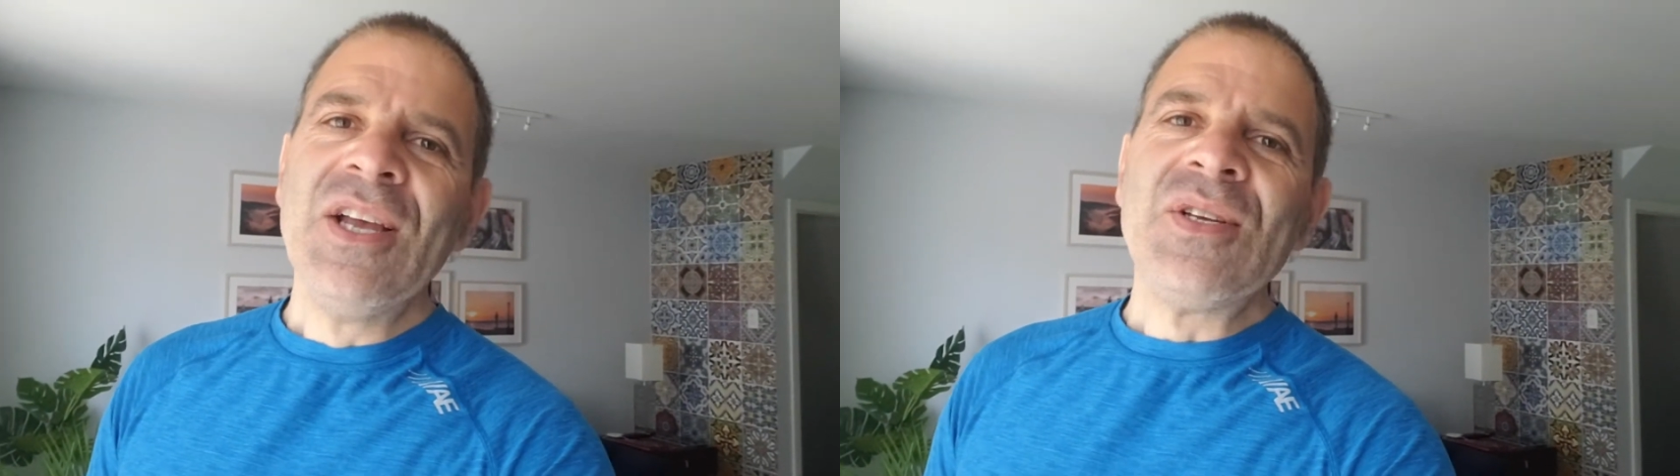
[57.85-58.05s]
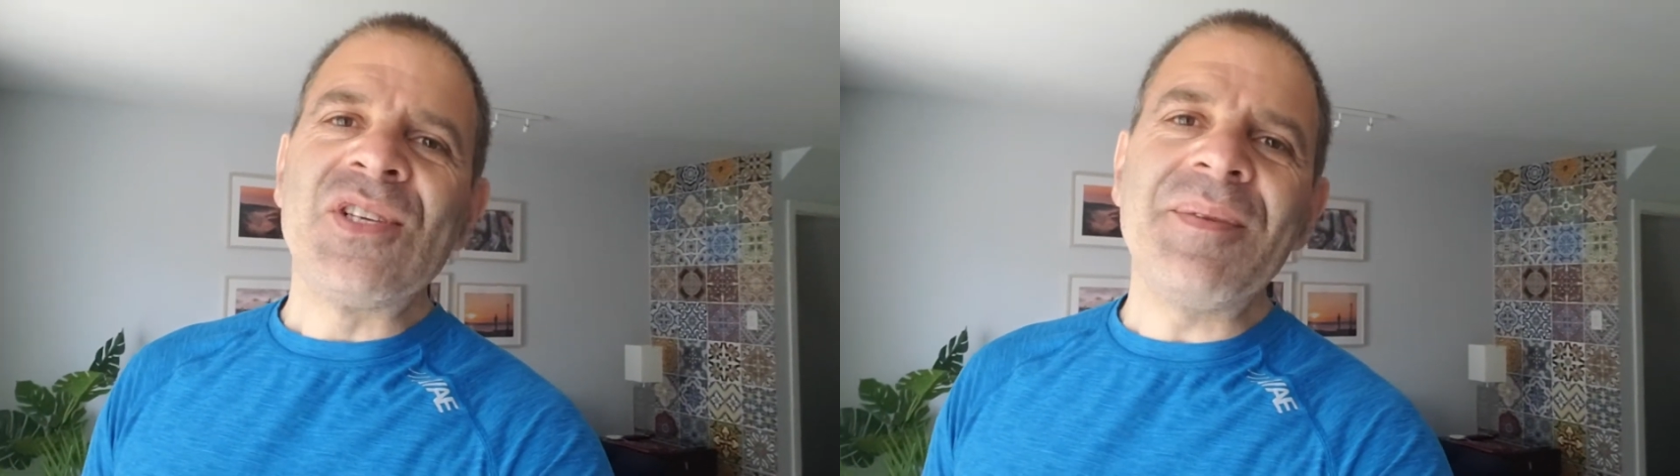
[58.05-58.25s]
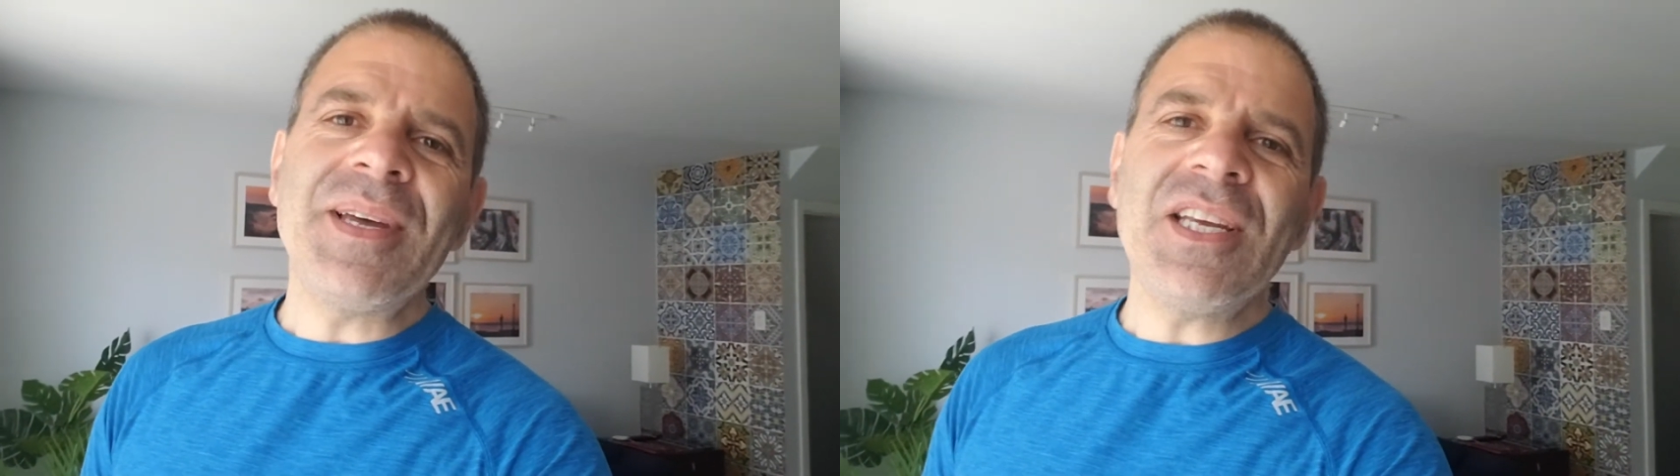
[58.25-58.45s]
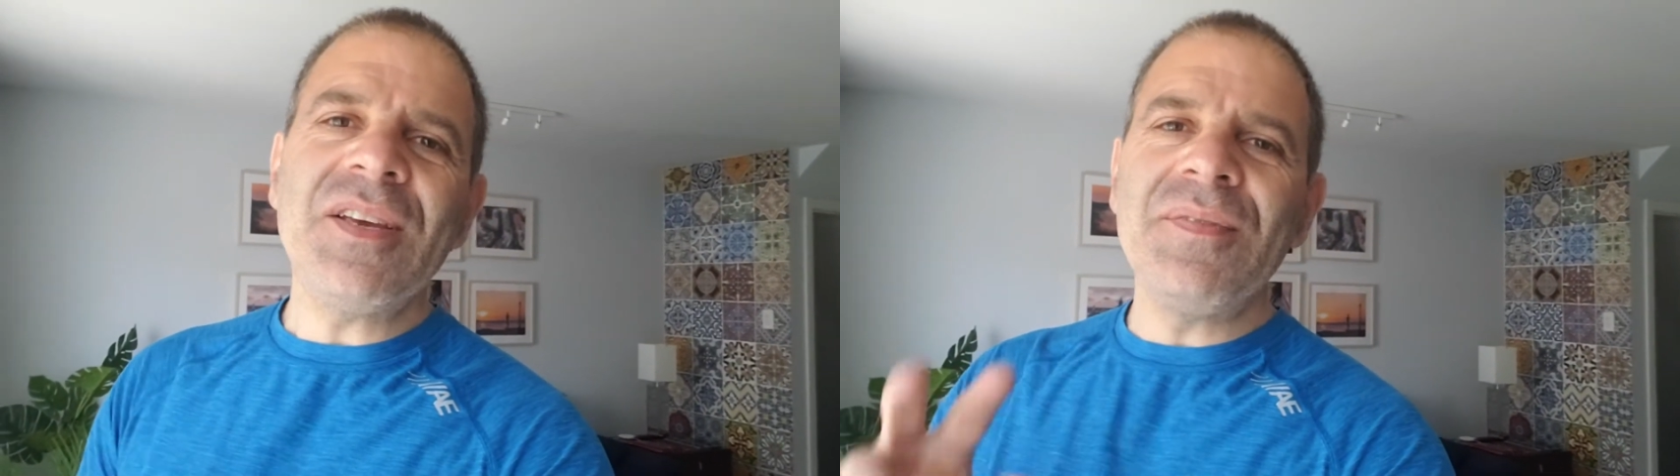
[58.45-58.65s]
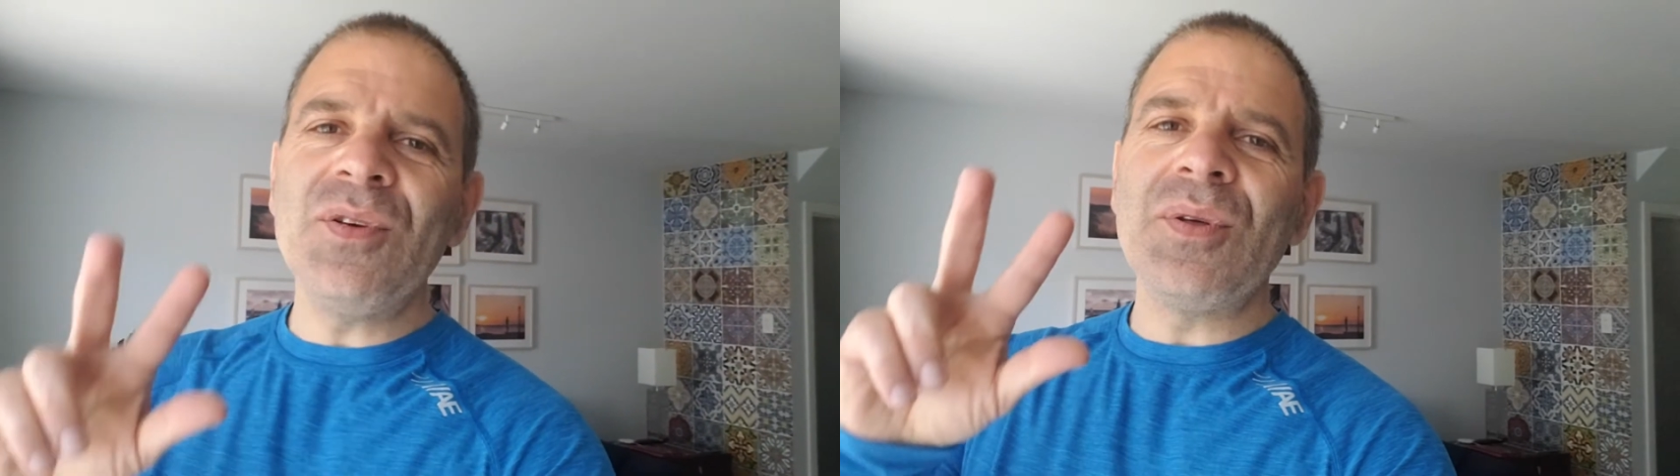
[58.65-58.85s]
So I'm gonna
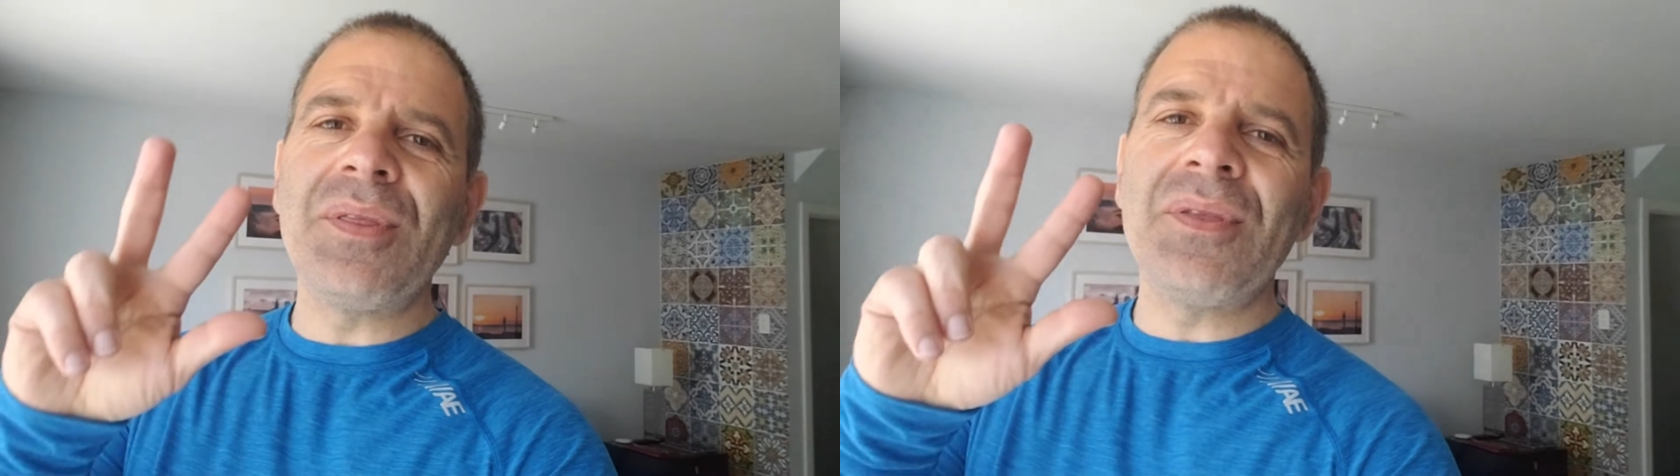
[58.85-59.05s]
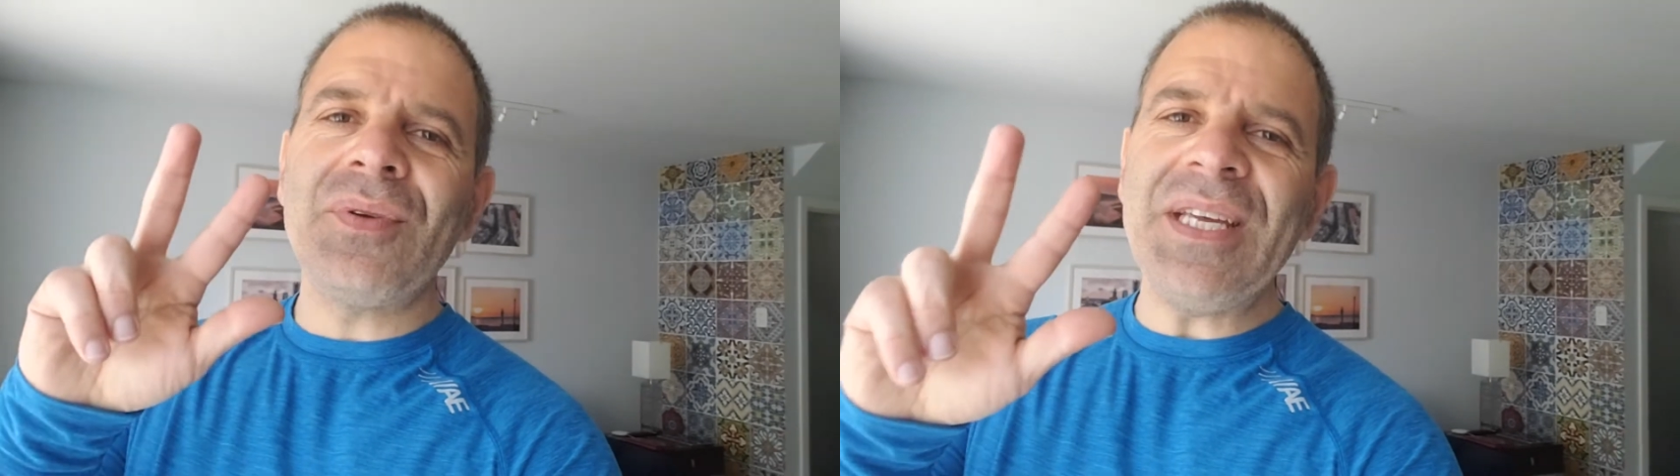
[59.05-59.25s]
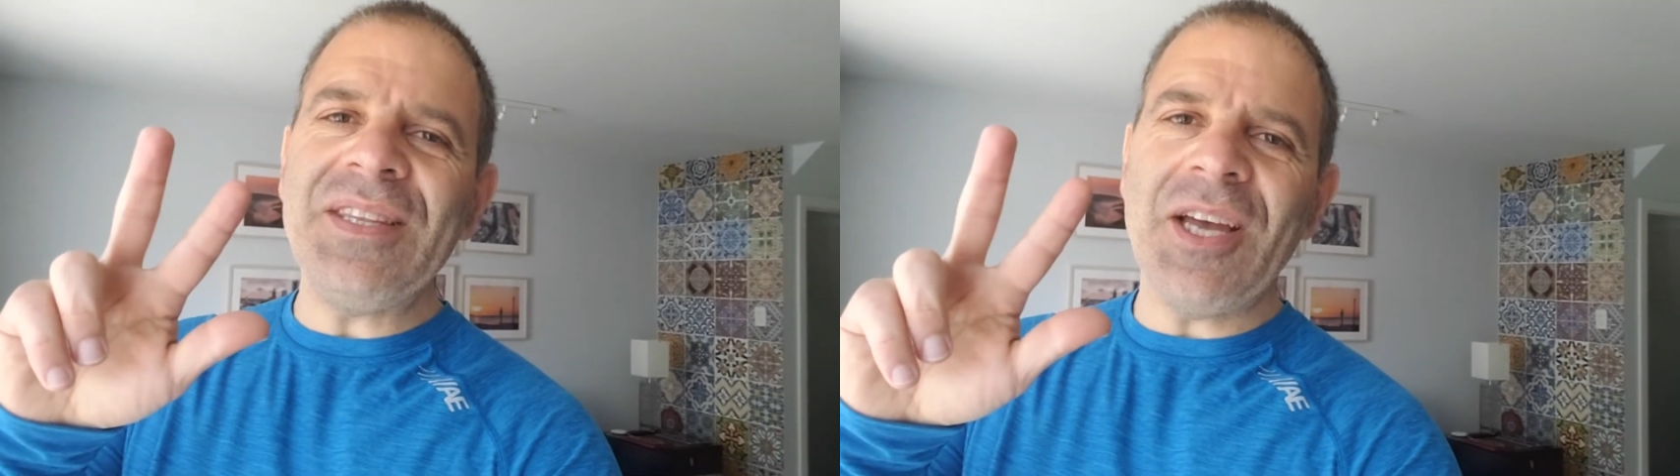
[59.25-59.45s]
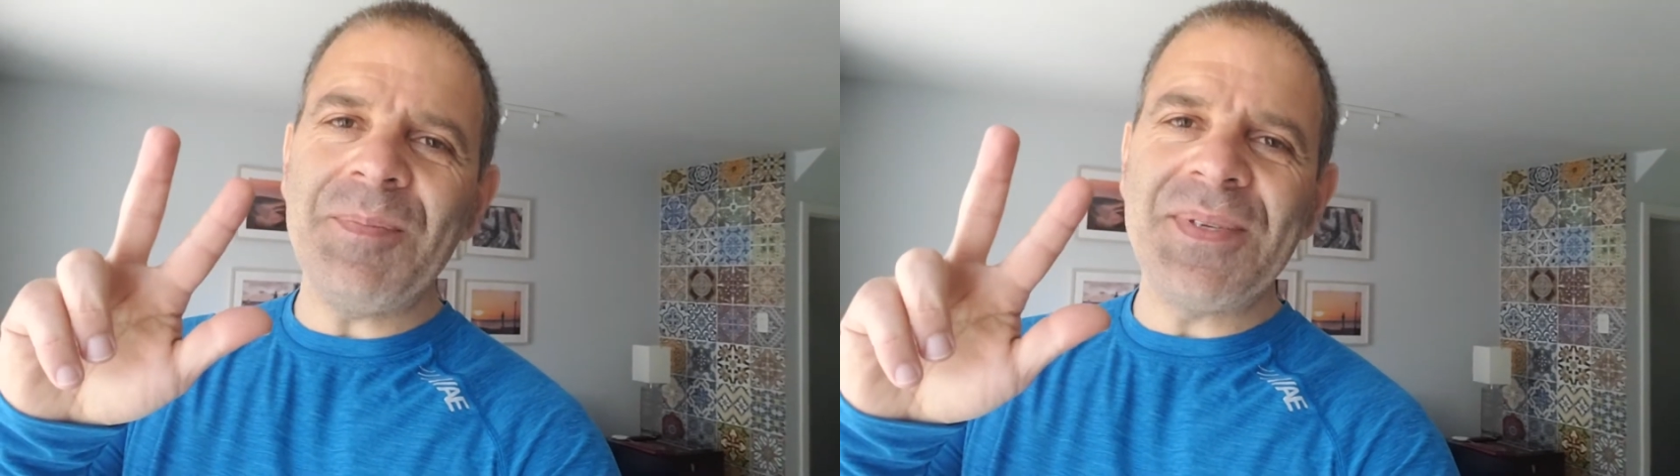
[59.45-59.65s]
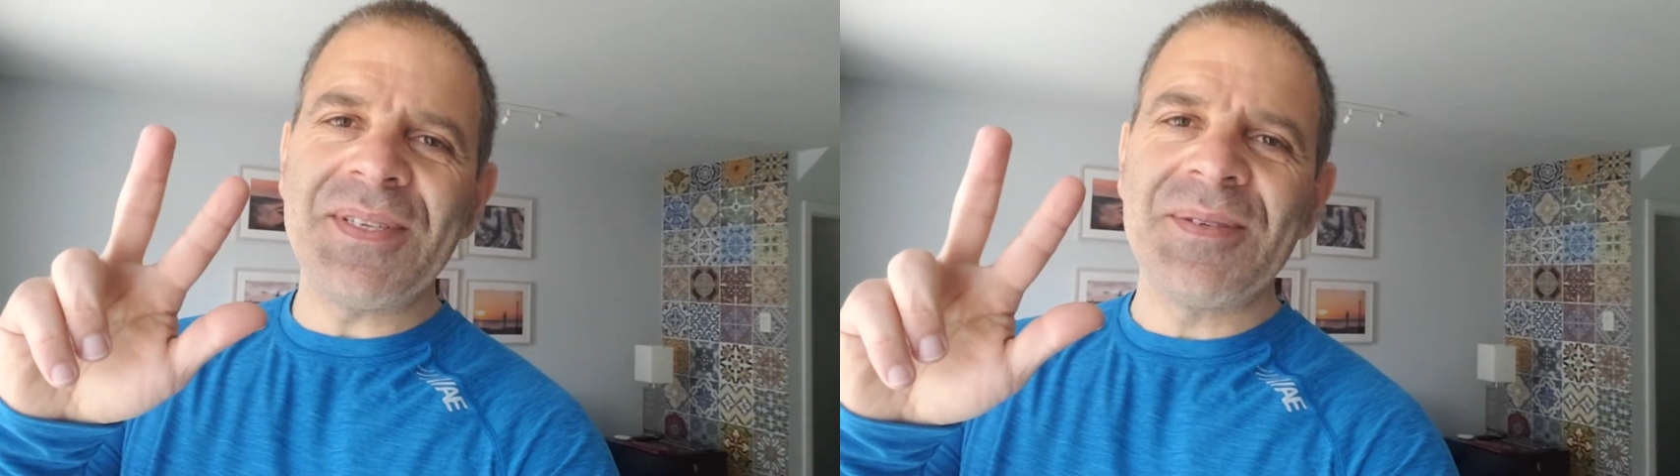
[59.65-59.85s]
give you 3
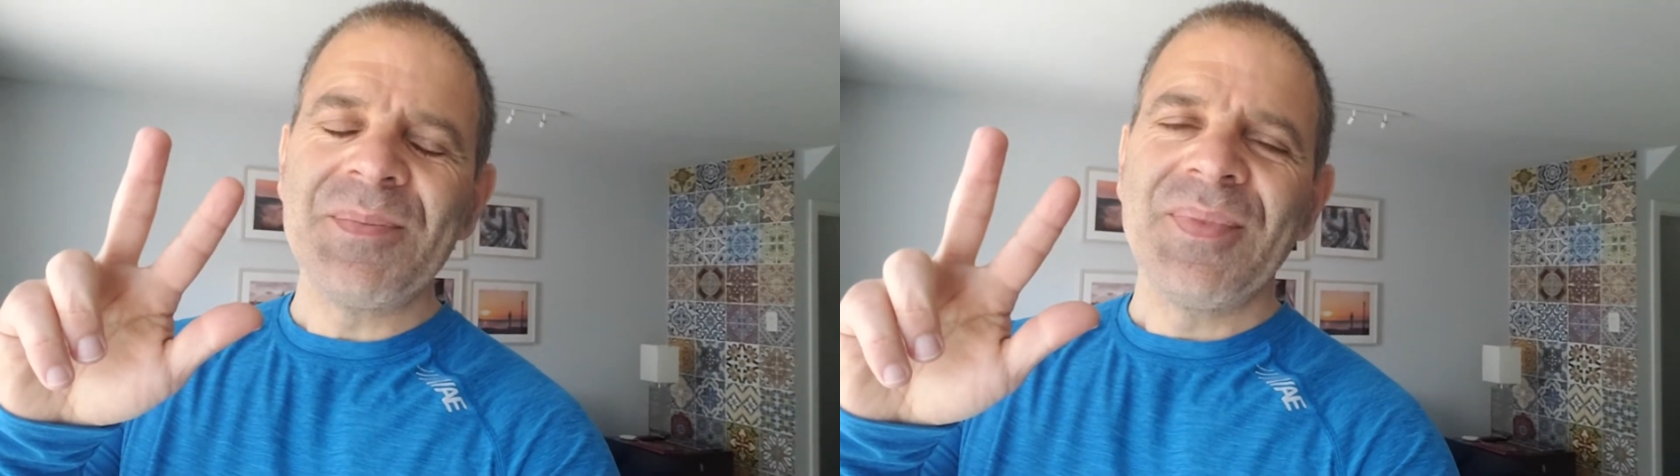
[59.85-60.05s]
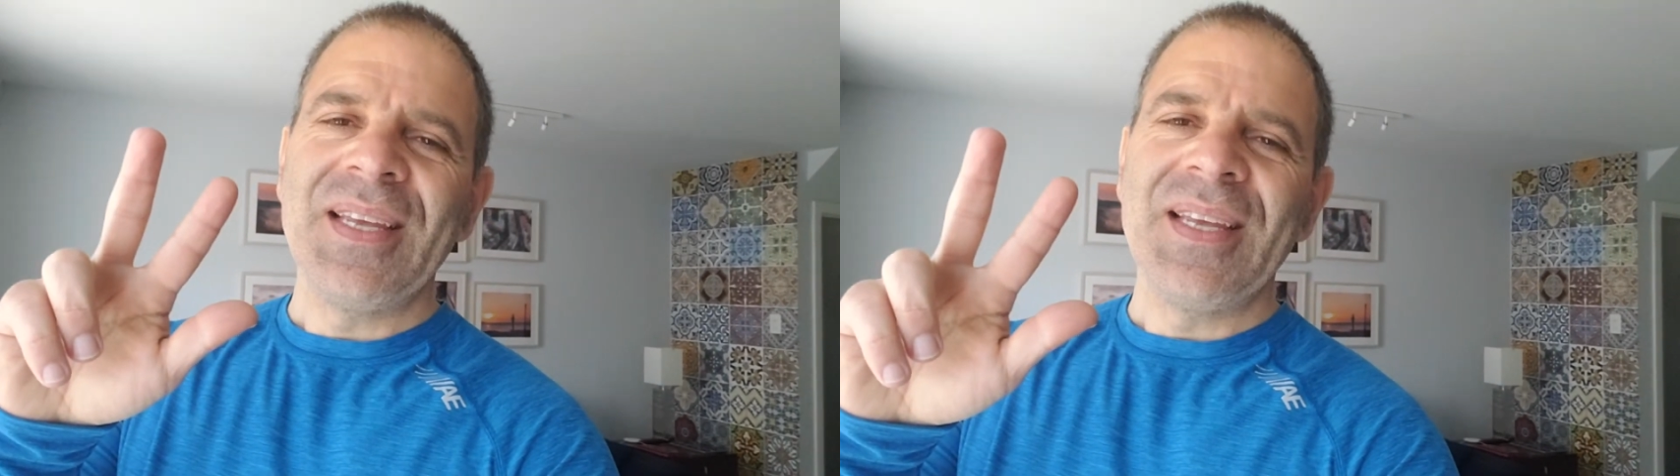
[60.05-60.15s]
tips